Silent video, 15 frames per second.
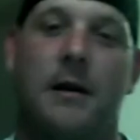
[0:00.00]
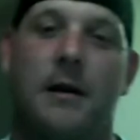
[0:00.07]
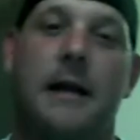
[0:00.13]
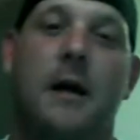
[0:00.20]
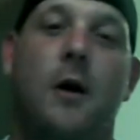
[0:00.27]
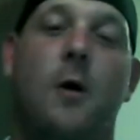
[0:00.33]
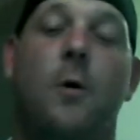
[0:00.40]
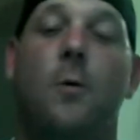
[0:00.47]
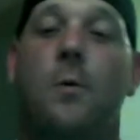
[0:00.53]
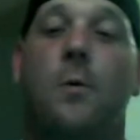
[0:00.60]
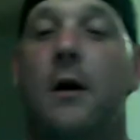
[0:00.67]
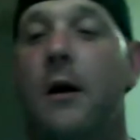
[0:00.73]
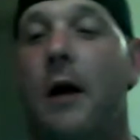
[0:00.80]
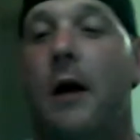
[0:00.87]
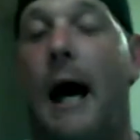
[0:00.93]
I
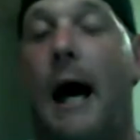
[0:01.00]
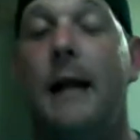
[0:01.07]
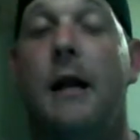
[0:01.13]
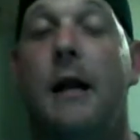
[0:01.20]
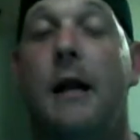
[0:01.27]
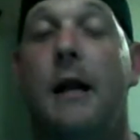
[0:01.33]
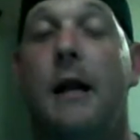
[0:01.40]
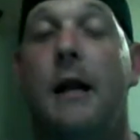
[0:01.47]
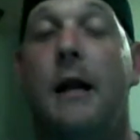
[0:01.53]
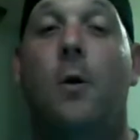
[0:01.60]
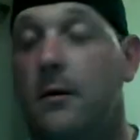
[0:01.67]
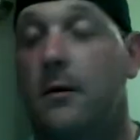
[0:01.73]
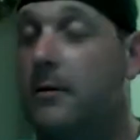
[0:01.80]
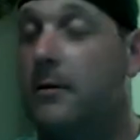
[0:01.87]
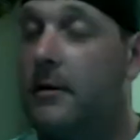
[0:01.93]
know.
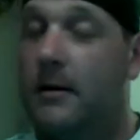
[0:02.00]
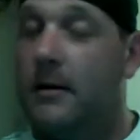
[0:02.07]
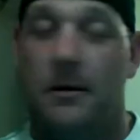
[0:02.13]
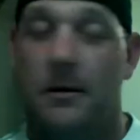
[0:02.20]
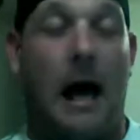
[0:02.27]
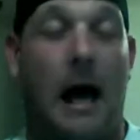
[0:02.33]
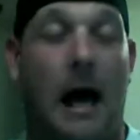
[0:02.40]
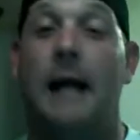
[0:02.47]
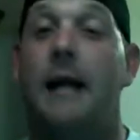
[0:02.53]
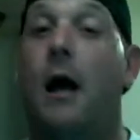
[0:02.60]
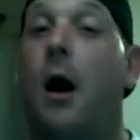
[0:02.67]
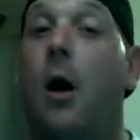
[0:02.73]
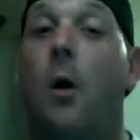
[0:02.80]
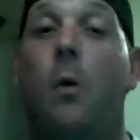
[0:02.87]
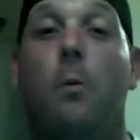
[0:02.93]
Look,
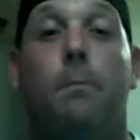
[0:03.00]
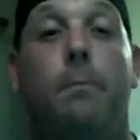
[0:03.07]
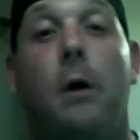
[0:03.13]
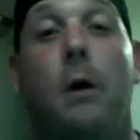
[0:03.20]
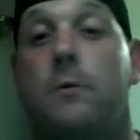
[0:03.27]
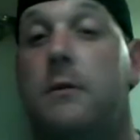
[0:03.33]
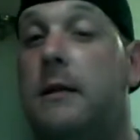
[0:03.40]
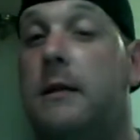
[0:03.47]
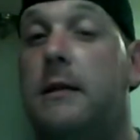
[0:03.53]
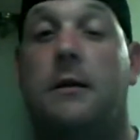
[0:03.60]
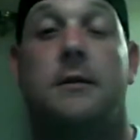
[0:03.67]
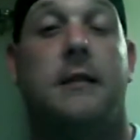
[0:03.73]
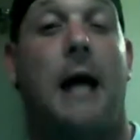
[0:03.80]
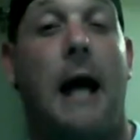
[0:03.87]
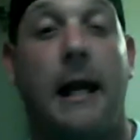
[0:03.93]
I know both,
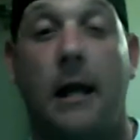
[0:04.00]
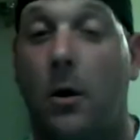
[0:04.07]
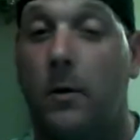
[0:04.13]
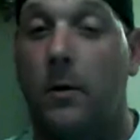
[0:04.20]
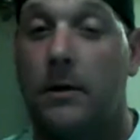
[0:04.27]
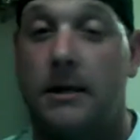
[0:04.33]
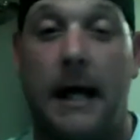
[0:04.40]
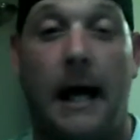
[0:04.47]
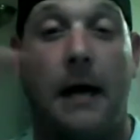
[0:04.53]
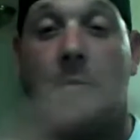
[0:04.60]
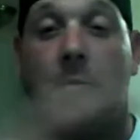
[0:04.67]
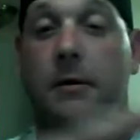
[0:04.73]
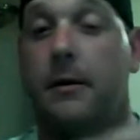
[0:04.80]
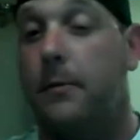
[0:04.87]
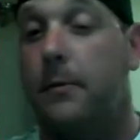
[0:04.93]
because I know
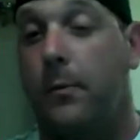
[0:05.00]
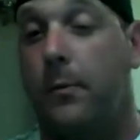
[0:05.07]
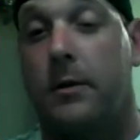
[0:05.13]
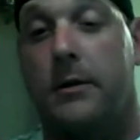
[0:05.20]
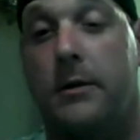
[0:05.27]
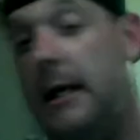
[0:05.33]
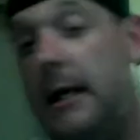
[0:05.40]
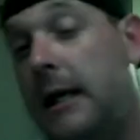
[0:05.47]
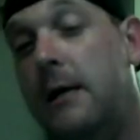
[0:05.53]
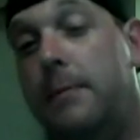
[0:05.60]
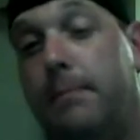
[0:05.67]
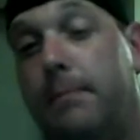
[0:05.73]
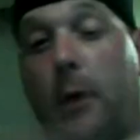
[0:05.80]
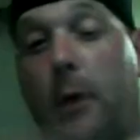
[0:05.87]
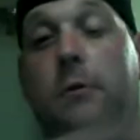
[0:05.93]
exactly what's in
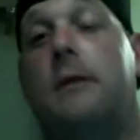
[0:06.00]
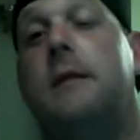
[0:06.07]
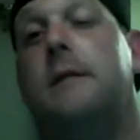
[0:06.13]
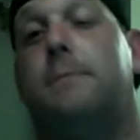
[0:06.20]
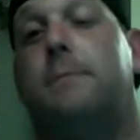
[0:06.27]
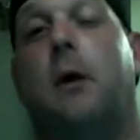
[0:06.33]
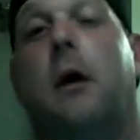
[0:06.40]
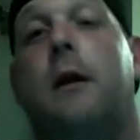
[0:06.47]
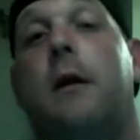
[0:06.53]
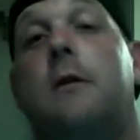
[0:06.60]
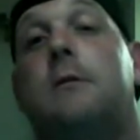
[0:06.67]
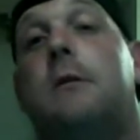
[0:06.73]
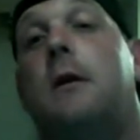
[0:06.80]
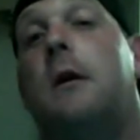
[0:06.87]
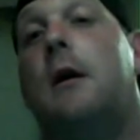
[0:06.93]
both of these
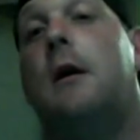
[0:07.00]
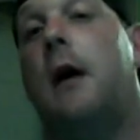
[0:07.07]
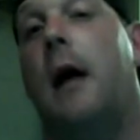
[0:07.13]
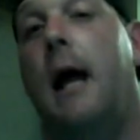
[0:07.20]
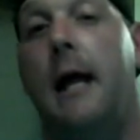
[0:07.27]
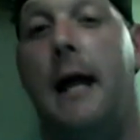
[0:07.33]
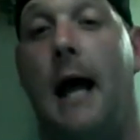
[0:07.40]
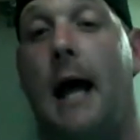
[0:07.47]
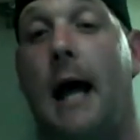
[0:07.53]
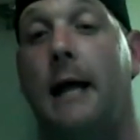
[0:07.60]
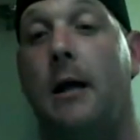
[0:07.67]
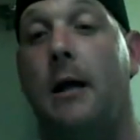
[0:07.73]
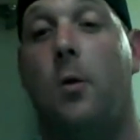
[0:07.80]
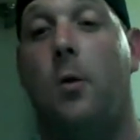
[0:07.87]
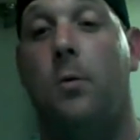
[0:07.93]
products. And I
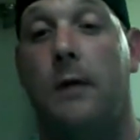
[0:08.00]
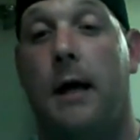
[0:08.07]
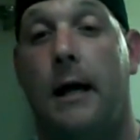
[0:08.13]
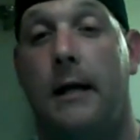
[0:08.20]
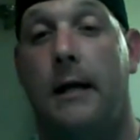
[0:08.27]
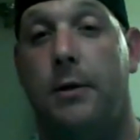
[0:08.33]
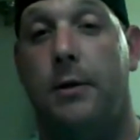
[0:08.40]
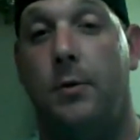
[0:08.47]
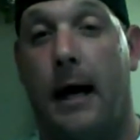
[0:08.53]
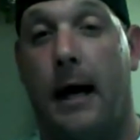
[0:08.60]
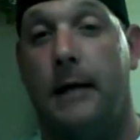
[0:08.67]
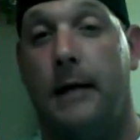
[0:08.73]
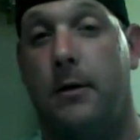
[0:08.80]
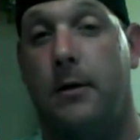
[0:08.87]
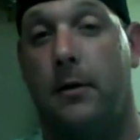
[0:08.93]
know that you guys are